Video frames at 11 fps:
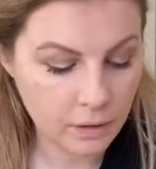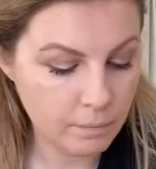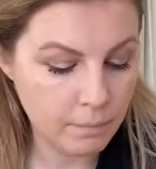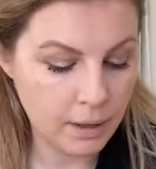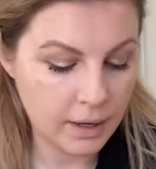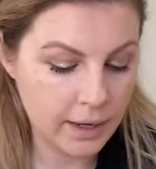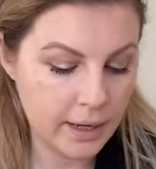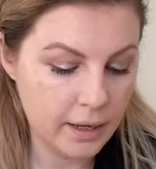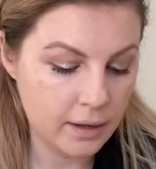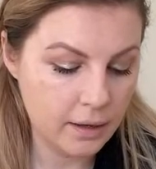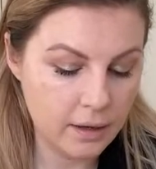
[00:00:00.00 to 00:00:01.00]
my
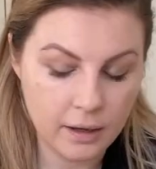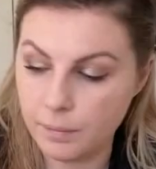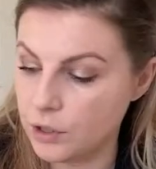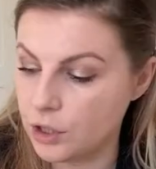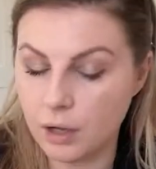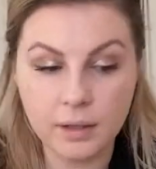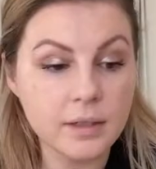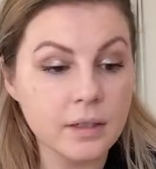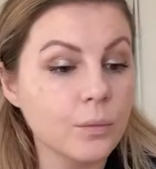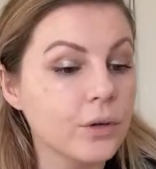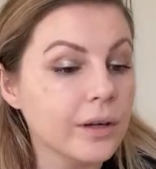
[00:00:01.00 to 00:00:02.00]
um, Charlotte
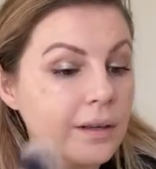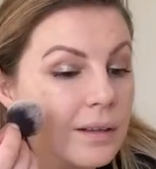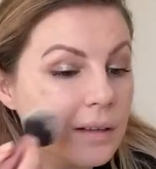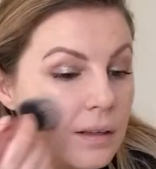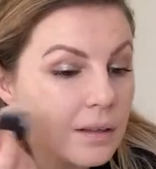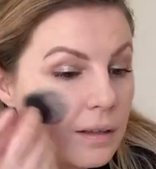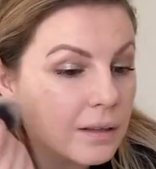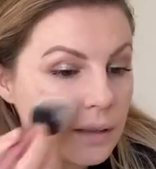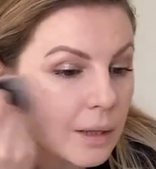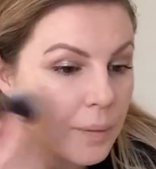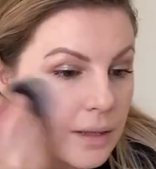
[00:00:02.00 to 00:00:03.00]
Tilbury
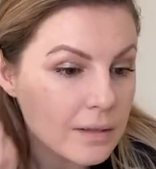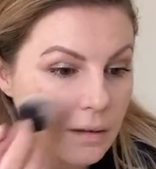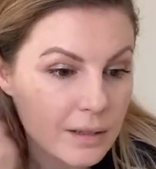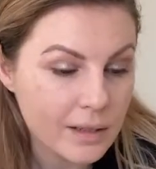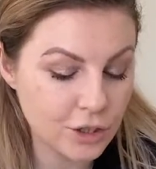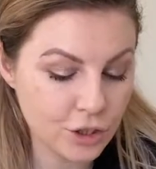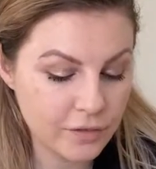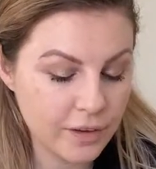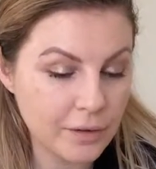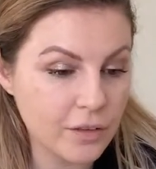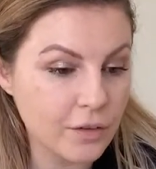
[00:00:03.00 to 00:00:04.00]
lip pencil because I just
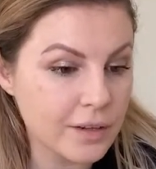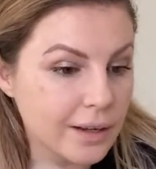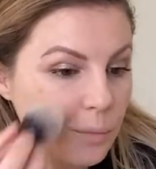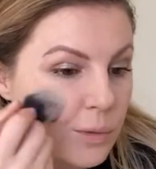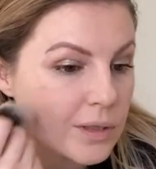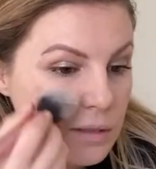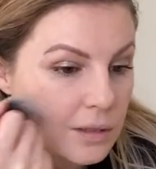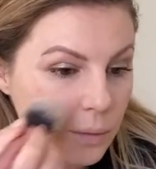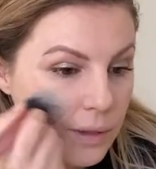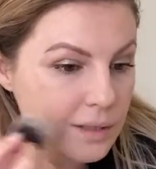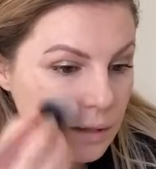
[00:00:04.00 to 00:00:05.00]
found it the other day and was
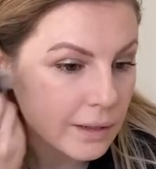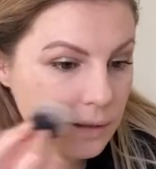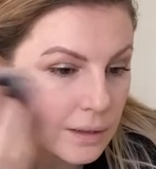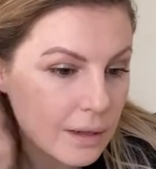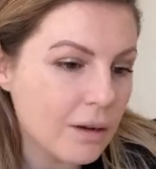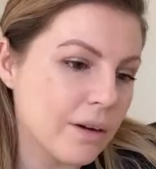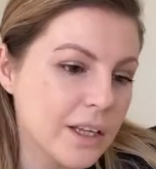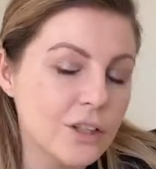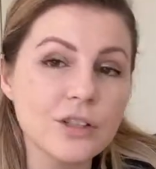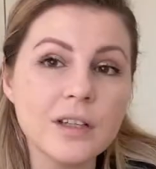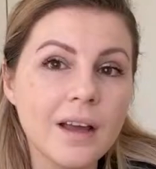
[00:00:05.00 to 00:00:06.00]
so excited. Oh,
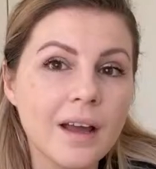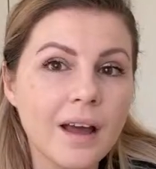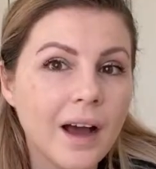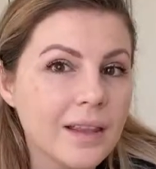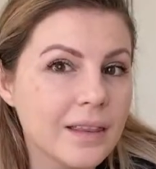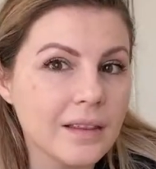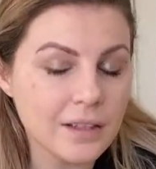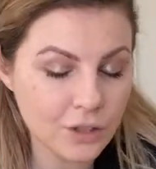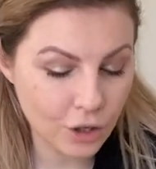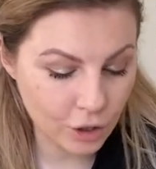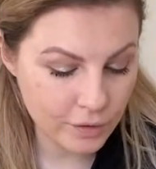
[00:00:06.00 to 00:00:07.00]
it just, I think
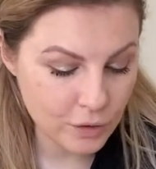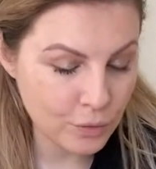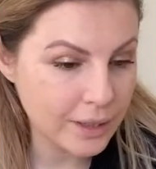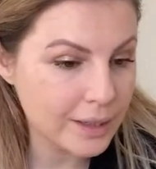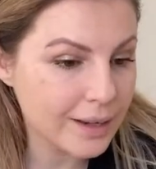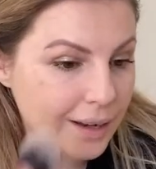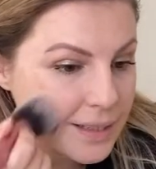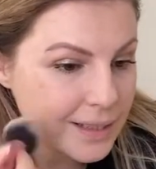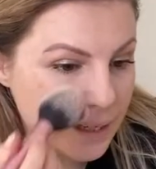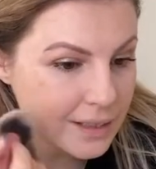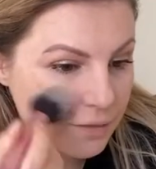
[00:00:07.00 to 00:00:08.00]
this colour is really
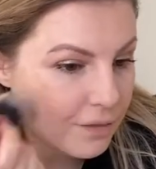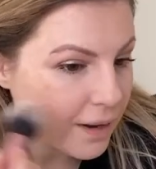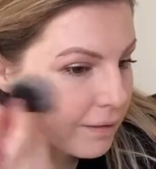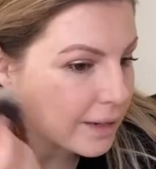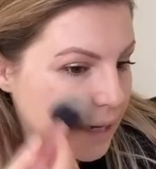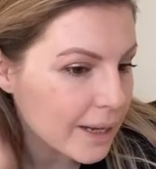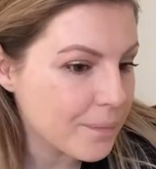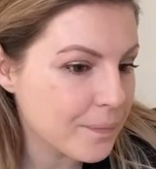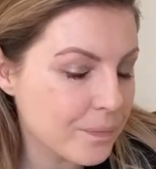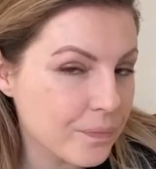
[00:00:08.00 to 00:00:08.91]
nice. It's a very